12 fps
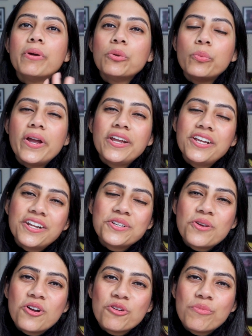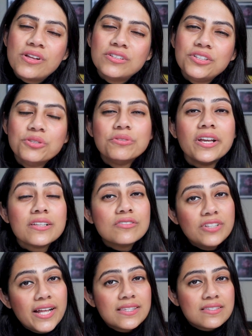But we're here to talk about the UK. So
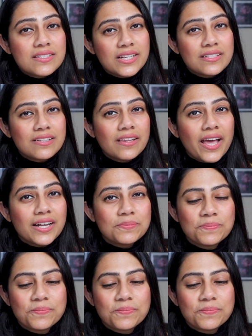let's stick to that.